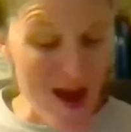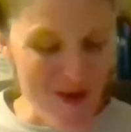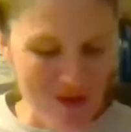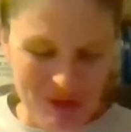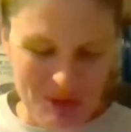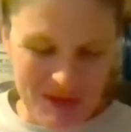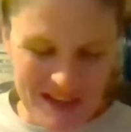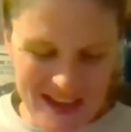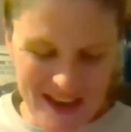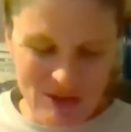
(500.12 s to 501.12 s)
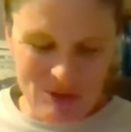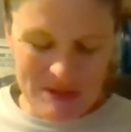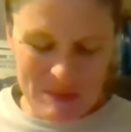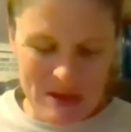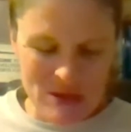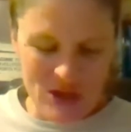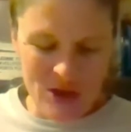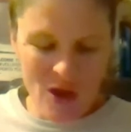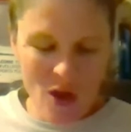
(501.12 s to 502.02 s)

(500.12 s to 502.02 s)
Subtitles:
are a newly diagnosed patient.